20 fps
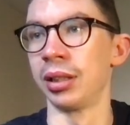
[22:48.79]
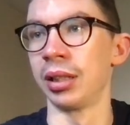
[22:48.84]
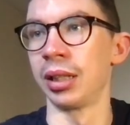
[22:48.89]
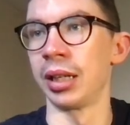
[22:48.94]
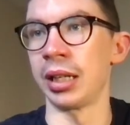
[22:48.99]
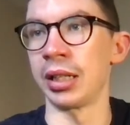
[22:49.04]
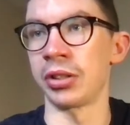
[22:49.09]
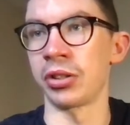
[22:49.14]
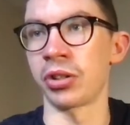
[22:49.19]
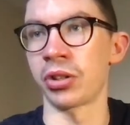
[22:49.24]

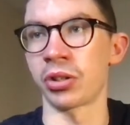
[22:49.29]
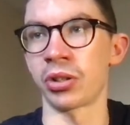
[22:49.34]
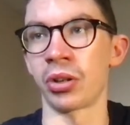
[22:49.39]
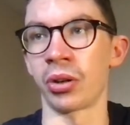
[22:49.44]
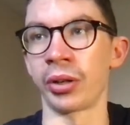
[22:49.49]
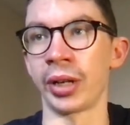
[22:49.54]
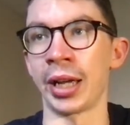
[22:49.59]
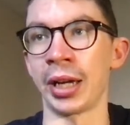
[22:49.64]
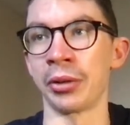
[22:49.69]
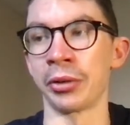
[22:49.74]
He's just
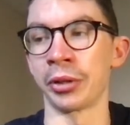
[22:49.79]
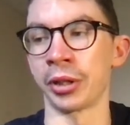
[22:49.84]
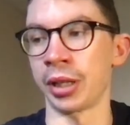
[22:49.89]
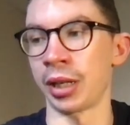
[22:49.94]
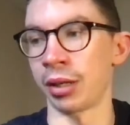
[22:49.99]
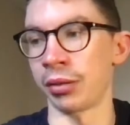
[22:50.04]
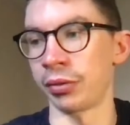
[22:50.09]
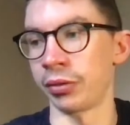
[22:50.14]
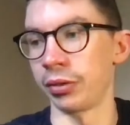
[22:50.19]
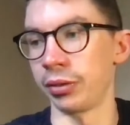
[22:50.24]
not nailed
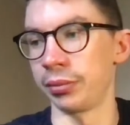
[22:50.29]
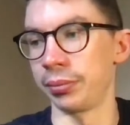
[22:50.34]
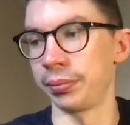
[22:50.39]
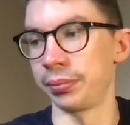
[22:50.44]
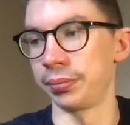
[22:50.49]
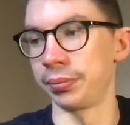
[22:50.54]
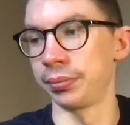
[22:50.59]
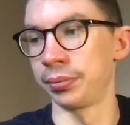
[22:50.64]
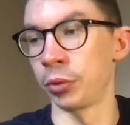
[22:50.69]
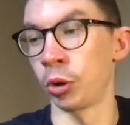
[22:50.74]
enough.
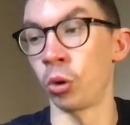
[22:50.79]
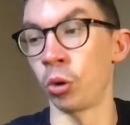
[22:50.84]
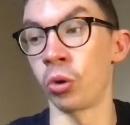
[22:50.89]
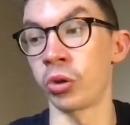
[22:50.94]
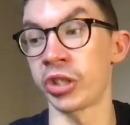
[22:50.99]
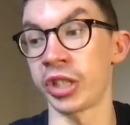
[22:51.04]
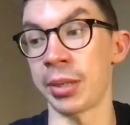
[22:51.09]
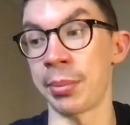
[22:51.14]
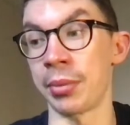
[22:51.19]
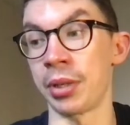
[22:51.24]
Or
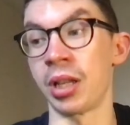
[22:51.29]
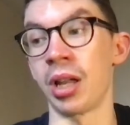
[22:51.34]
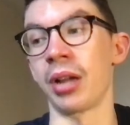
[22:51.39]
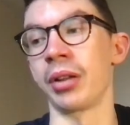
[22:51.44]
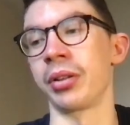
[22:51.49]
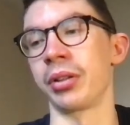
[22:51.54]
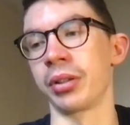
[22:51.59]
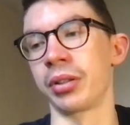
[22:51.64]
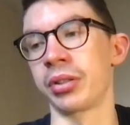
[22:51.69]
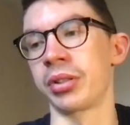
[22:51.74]

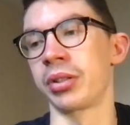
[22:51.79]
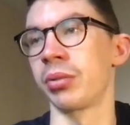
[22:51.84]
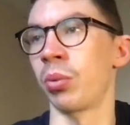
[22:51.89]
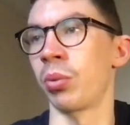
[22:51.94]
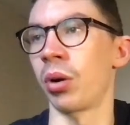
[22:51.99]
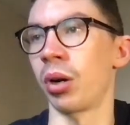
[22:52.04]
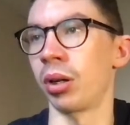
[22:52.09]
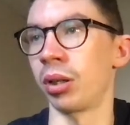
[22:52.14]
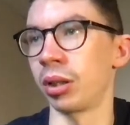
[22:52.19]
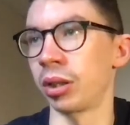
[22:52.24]

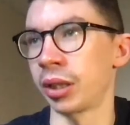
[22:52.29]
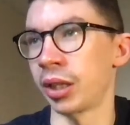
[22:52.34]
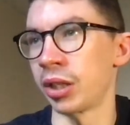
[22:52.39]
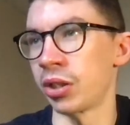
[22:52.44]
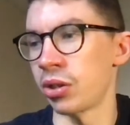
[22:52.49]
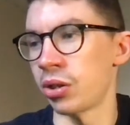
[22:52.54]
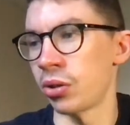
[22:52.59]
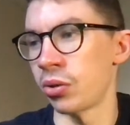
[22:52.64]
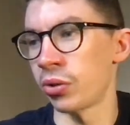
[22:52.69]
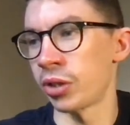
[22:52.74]
what? Could you
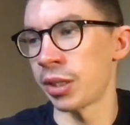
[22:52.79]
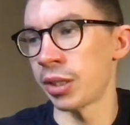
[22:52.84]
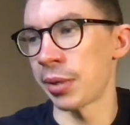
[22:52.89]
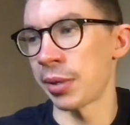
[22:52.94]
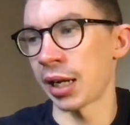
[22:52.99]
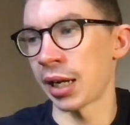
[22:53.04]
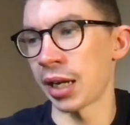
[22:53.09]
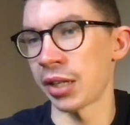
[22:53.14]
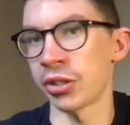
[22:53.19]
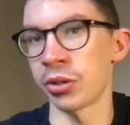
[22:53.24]
do
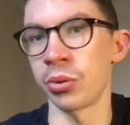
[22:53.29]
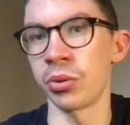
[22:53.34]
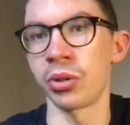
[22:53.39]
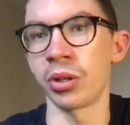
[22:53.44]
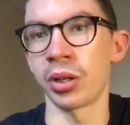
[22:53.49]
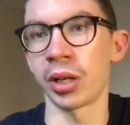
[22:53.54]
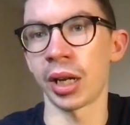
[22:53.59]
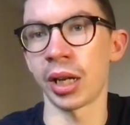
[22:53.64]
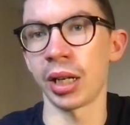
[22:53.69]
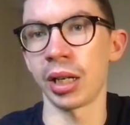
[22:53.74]
Simicast to
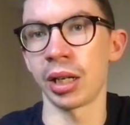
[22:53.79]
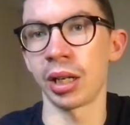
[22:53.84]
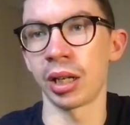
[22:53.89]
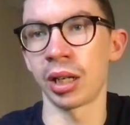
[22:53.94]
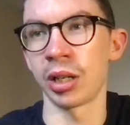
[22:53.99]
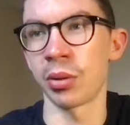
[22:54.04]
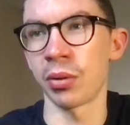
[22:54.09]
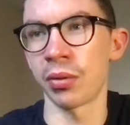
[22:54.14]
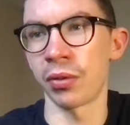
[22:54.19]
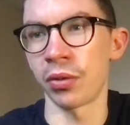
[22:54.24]
Doggy? Can
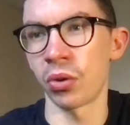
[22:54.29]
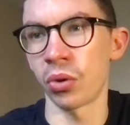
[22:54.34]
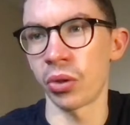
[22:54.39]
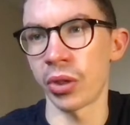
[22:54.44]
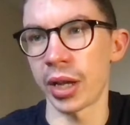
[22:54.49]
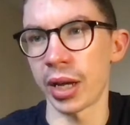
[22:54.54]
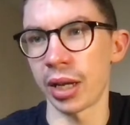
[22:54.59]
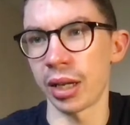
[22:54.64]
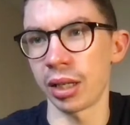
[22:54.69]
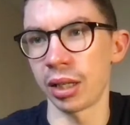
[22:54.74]
you afford
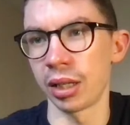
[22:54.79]
that?